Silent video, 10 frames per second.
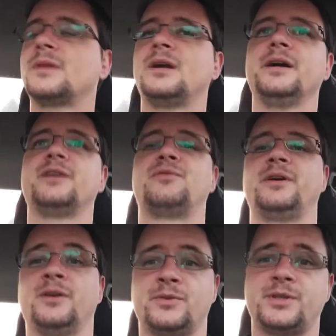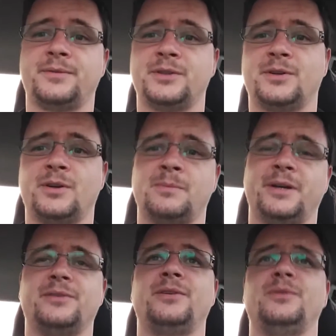I gotta find other stuff to talk
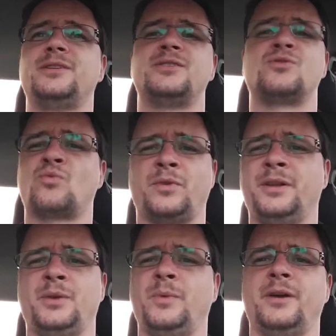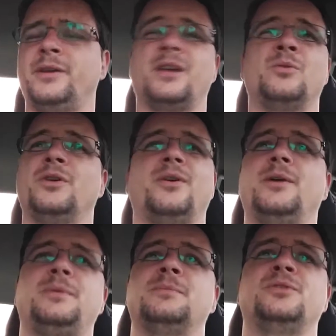about too. This is really weird. I don't know
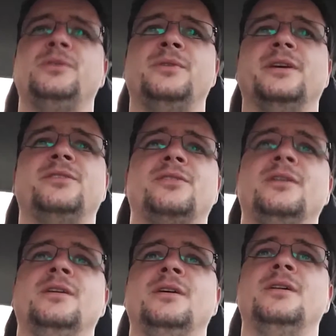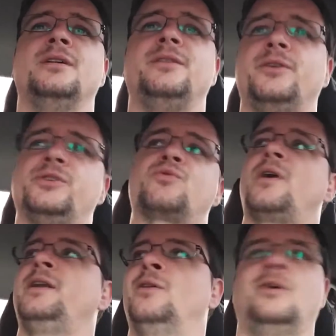how people do this. They're just
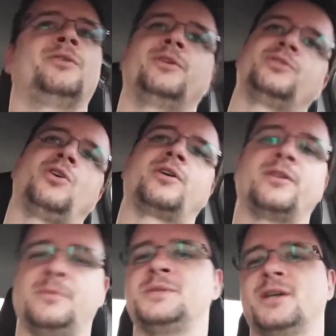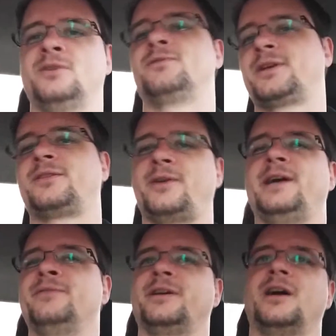riding along, they're talking to themselves like they're
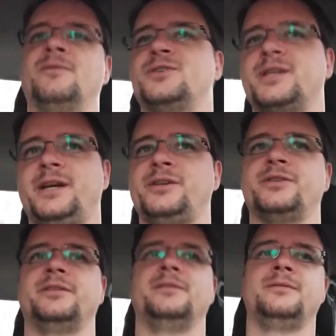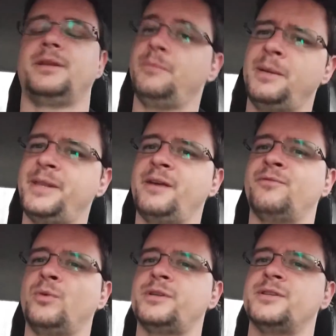having a conversation. Maybe they have
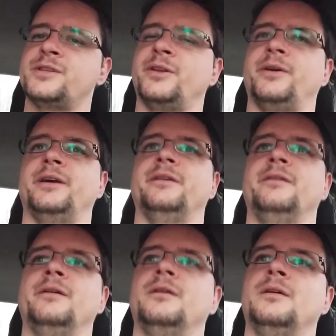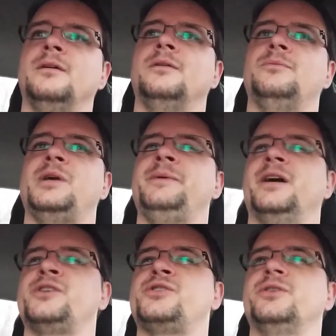voices in their head.
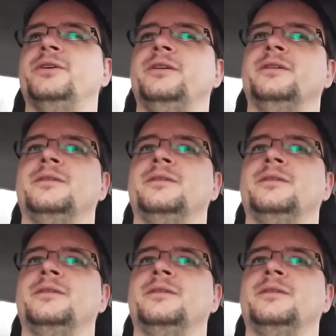Maybe I should.